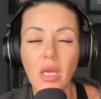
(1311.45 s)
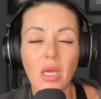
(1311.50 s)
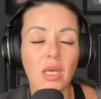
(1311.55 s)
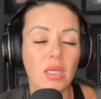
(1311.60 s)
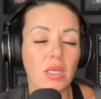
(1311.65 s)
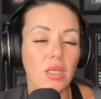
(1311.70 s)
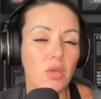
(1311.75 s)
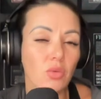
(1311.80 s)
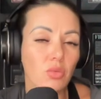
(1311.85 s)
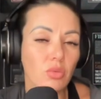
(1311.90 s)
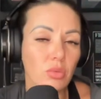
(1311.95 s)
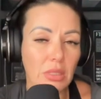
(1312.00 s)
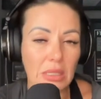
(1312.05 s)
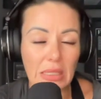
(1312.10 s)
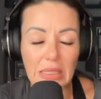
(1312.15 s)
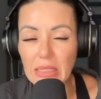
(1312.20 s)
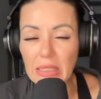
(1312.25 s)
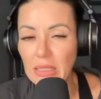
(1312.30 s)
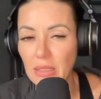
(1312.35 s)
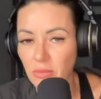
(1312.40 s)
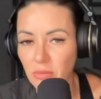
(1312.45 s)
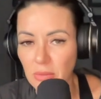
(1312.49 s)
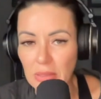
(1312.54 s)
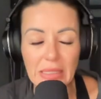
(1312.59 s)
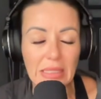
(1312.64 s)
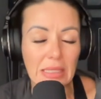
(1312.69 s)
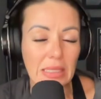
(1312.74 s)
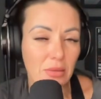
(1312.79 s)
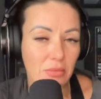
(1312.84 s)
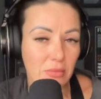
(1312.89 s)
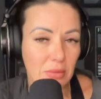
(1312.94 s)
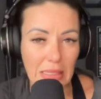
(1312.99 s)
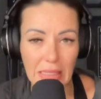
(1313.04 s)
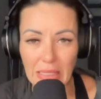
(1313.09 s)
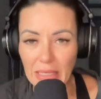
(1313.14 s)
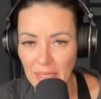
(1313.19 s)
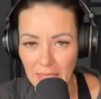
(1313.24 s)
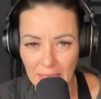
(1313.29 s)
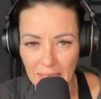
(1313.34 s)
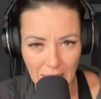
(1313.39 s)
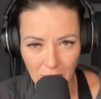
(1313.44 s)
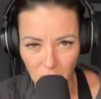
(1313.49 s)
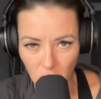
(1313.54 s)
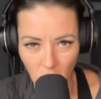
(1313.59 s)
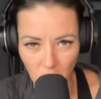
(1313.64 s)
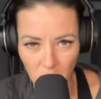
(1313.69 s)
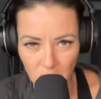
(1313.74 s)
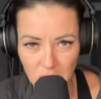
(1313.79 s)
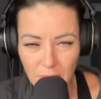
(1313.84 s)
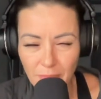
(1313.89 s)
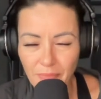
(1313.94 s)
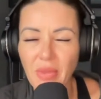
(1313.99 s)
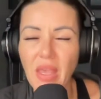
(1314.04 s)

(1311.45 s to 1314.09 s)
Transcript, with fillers: You really, really, really cannot.